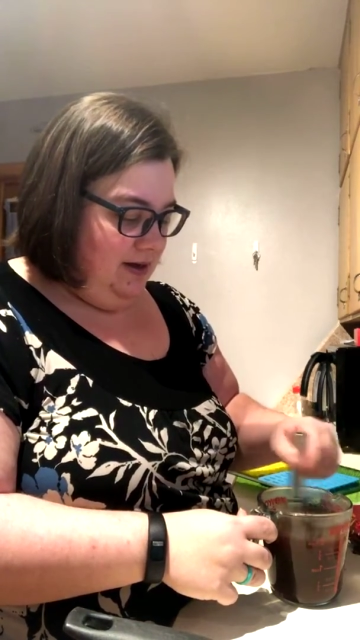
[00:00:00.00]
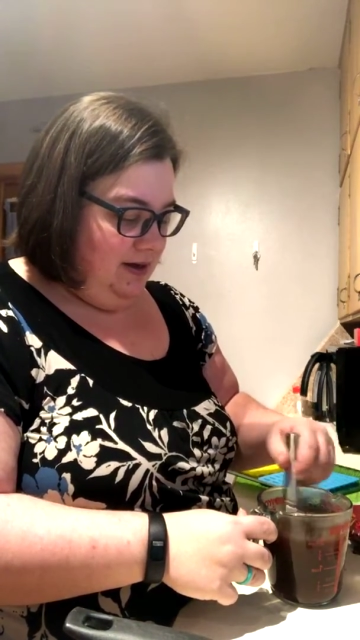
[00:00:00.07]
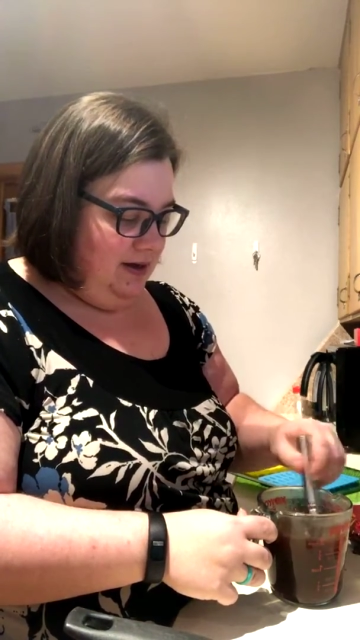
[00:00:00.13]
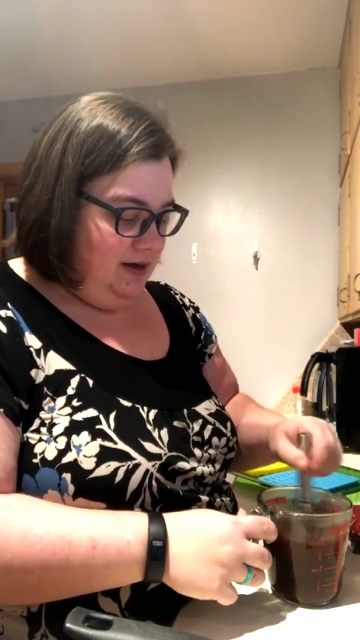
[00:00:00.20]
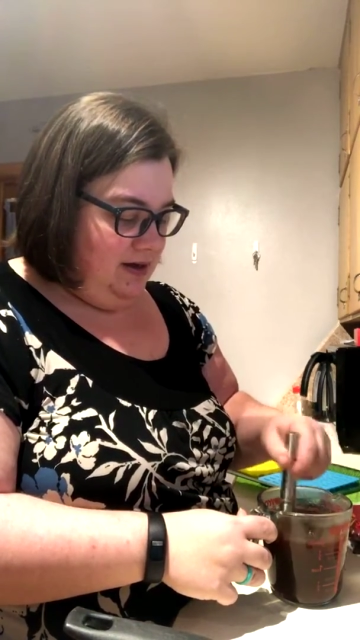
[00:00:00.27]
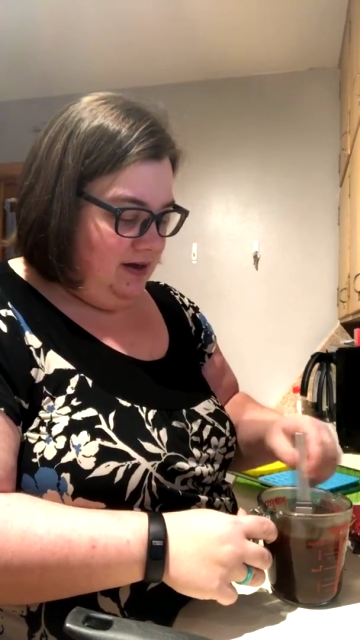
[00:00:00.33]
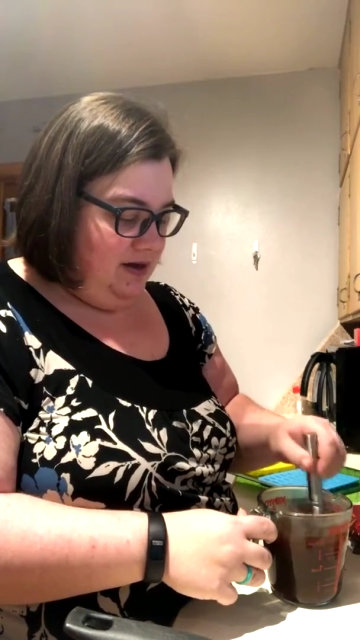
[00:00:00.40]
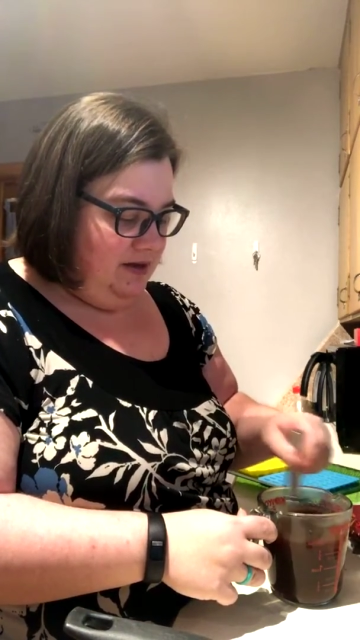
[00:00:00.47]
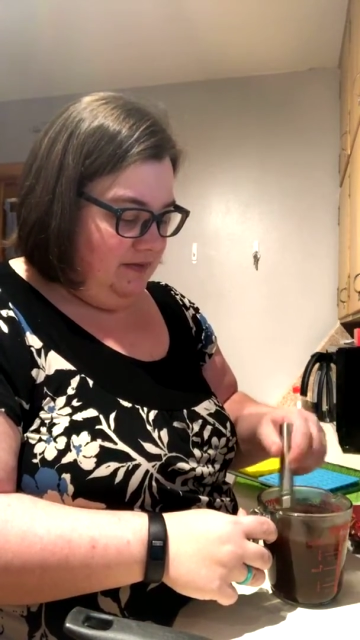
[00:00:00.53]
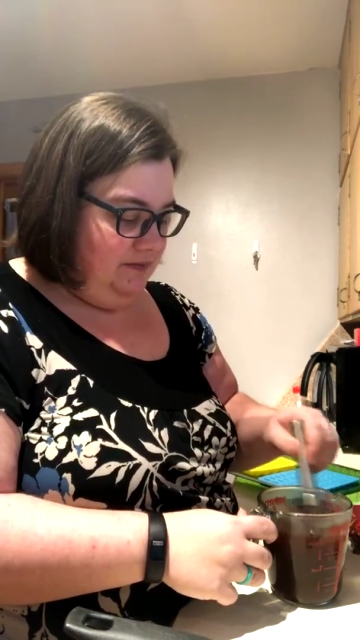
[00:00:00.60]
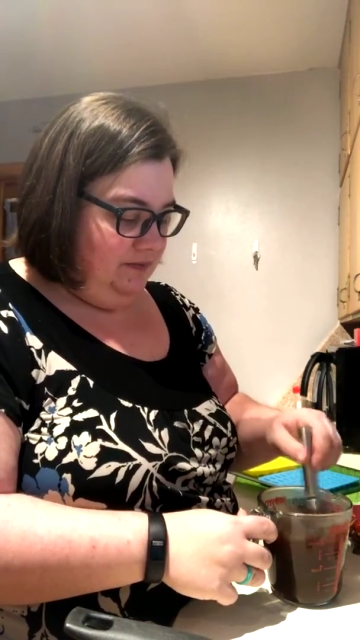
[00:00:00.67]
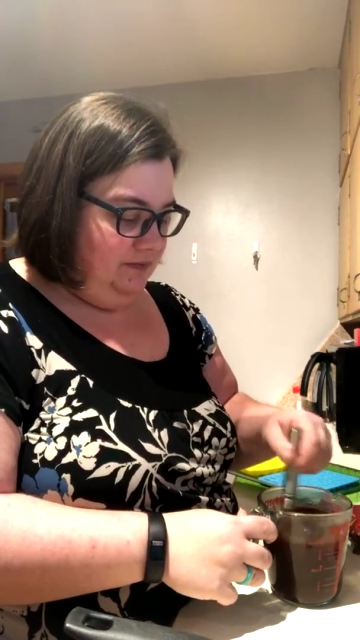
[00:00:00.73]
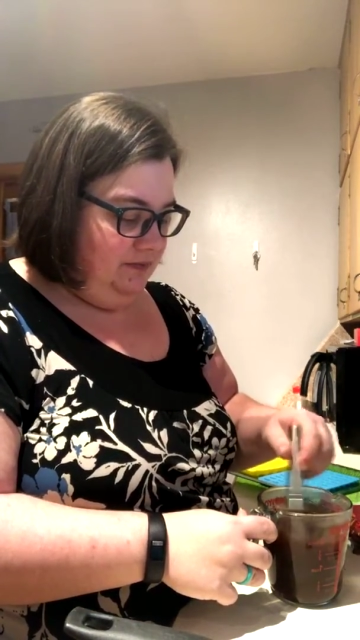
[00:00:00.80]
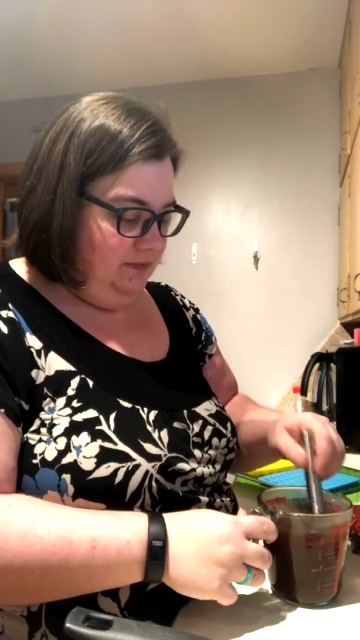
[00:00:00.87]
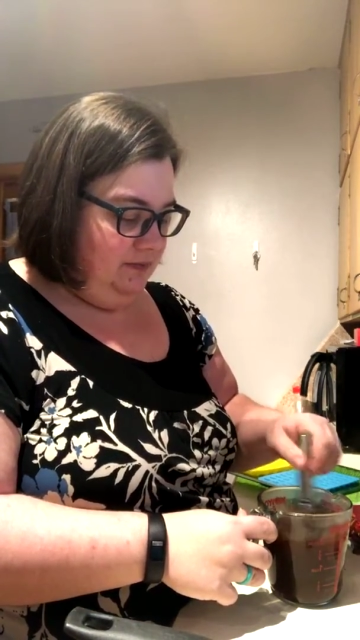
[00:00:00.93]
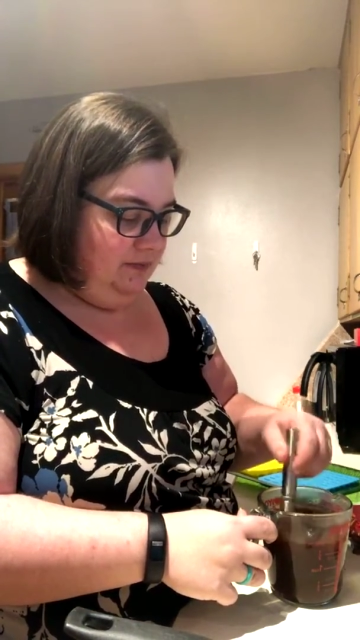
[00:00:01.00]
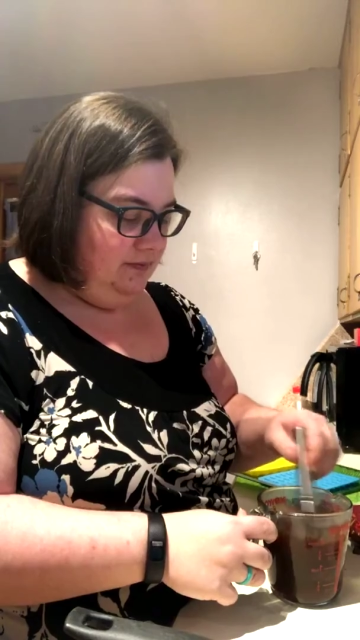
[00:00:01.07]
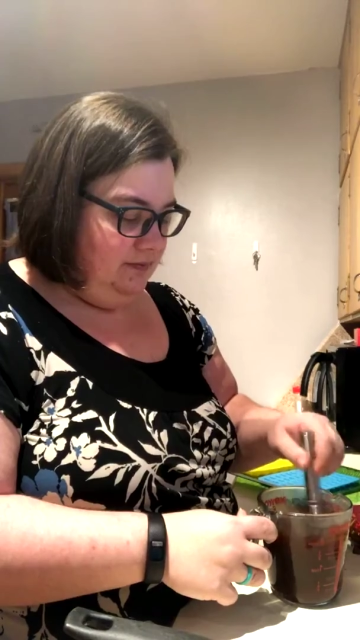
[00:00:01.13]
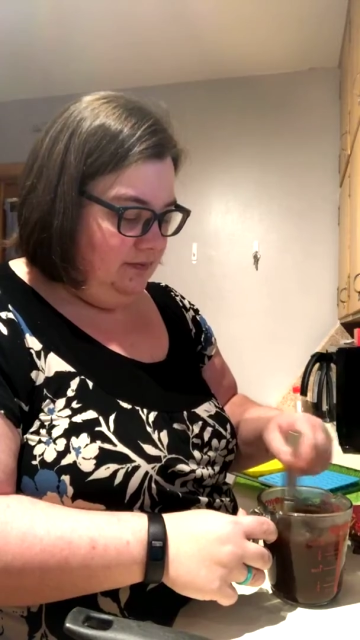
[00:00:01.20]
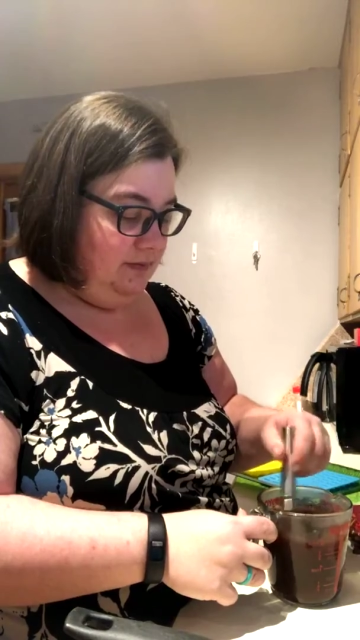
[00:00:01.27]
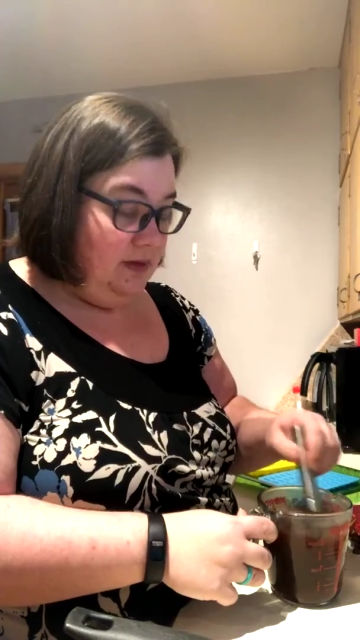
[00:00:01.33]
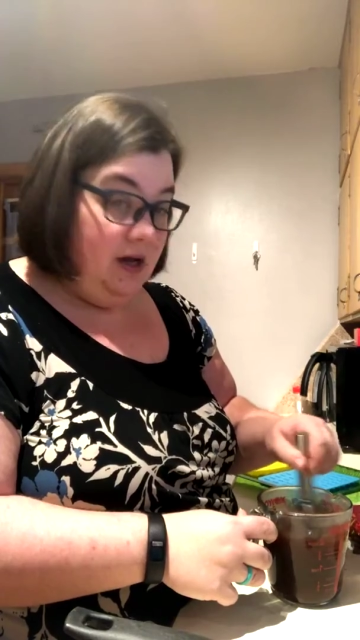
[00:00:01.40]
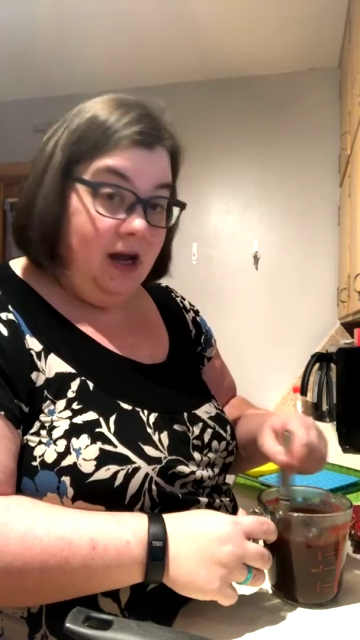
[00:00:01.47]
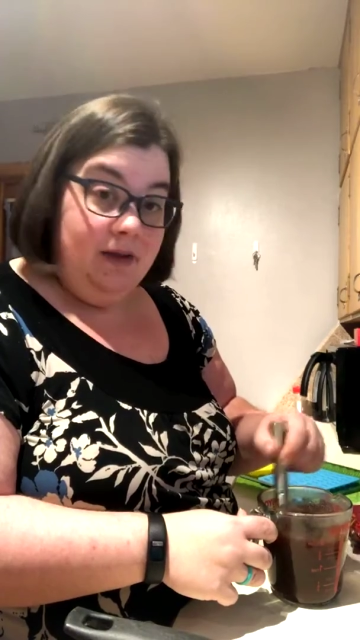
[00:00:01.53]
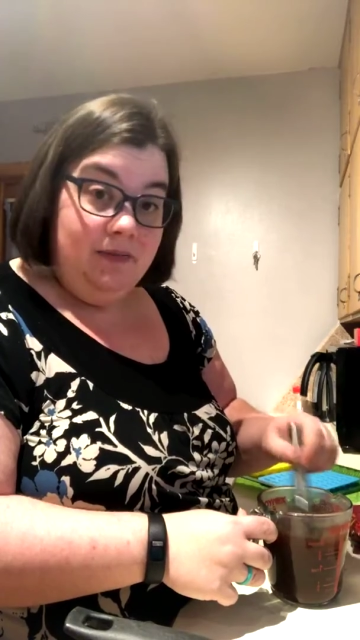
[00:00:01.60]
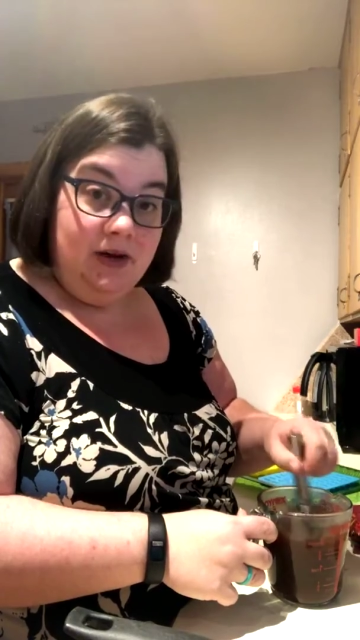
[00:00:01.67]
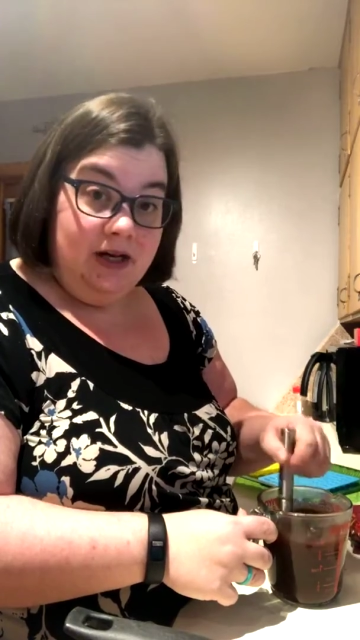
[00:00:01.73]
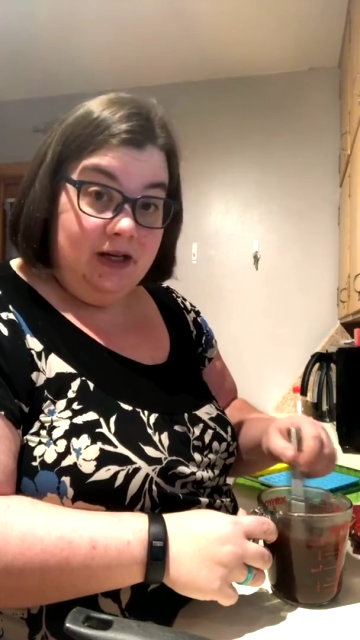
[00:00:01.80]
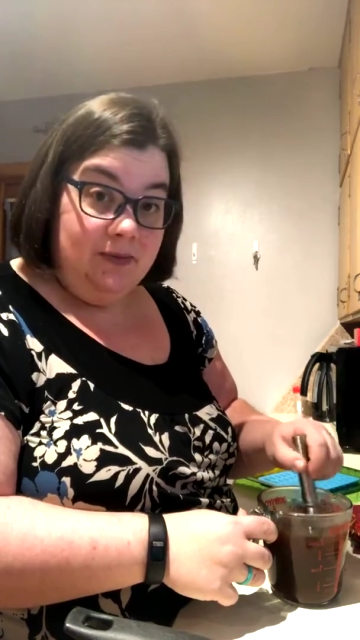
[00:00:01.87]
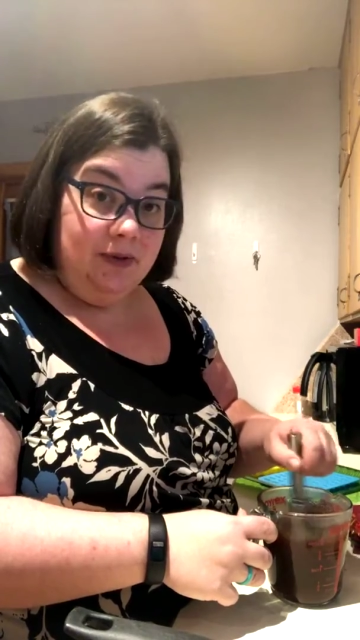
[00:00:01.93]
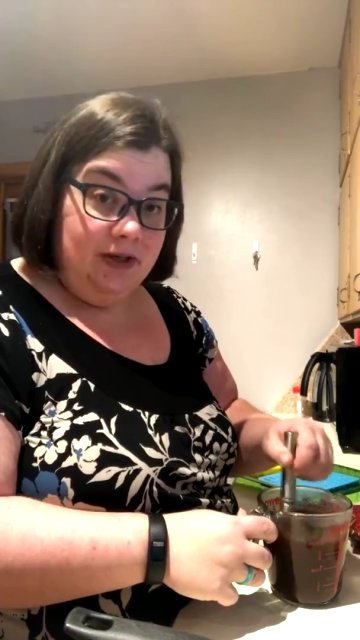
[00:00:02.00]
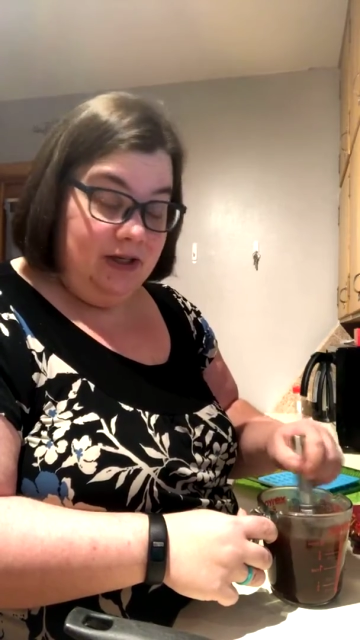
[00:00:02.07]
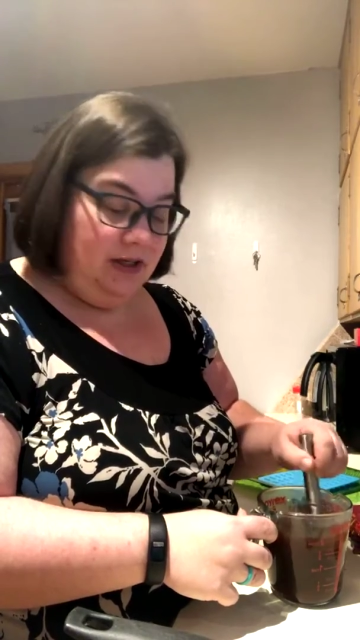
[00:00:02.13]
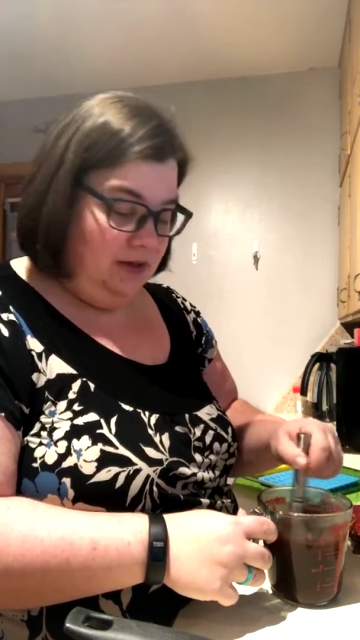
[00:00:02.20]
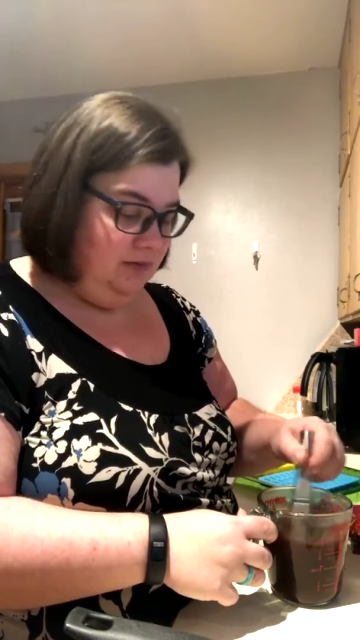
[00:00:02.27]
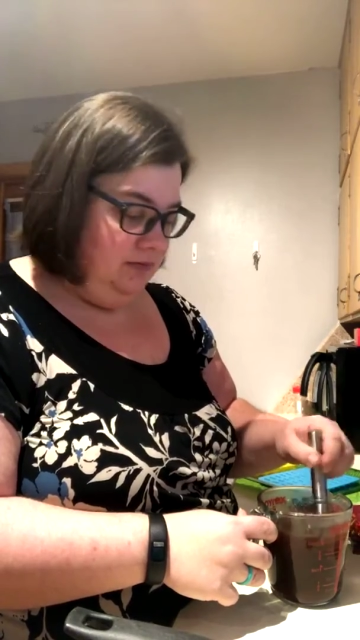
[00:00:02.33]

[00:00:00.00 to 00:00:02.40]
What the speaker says: I'm ready to put it in.